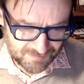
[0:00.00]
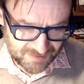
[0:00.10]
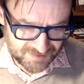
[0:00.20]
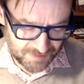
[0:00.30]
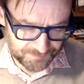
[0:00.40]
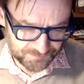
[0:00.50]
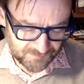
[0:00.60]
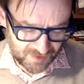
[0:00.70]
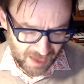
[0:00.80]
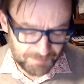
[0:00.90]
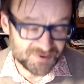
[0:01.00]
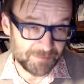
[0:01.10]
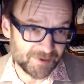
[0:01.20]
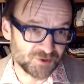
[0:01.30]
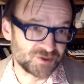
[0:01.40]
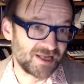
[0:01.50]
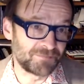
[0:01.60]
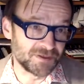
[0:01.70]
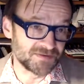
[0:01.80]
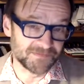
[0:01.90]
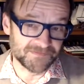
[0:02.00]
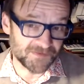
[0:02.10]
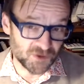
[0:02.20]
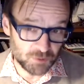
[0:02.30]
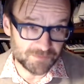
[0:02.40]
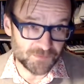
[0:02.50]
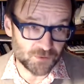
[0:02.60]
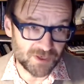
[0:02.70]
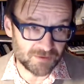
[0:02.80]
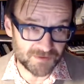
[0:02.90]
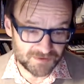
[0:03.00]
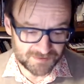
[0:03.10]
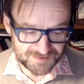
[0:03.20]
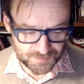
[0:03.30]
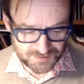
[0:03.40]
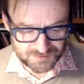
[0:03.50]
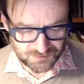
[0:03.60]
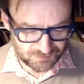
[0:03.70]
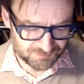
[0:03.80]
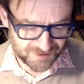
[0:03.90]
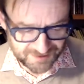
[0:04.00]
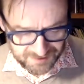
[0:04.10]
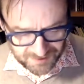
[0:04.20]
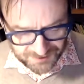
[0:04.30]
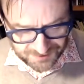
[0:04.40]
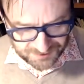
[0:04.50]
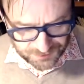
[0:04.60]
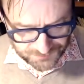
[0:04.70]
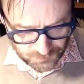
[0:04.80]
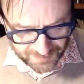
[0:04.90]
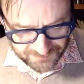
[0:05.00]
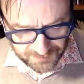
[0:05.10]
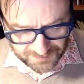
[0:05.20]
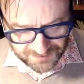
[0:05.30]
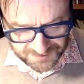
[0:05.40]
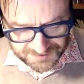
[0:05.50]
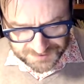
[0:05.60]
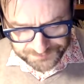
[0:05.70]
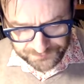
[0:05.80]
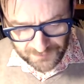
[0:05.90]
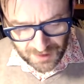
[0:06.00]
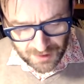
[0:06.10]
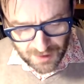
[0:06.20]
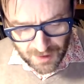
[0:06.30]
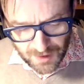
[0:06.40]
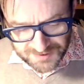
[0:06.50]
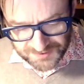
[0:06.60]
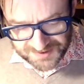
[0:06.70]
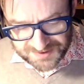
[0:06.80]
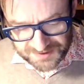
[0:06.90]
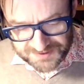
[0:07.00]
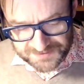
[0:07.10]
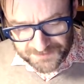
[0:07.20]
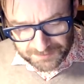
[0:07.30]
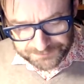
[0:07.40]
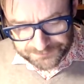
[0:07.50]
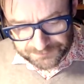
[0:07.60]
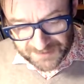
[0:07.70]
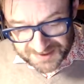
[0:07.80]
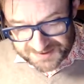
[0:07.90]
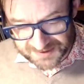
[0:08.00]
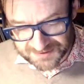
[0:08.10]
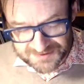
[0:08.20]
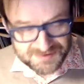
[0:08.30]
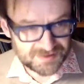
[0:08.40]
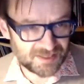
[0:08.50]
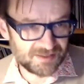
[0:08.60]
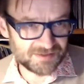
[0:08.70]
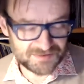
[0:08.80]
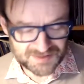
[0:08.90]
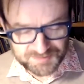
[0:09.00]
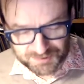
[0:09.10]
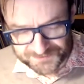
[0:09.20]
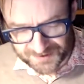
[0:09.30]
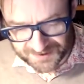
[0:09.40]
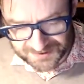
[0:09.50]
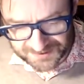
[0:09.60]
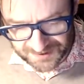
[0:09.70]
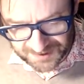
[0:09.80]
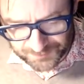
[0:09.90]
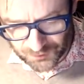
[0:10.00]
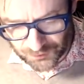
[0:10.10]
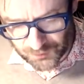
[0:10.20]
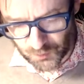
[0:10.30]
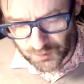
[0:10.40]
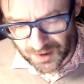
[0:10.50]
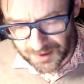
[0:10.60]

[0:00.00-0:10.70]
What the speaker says: epidemiological evidence from flu before COVID that this was not really a useful way of doing things. So these kinds of meetings like this provide an important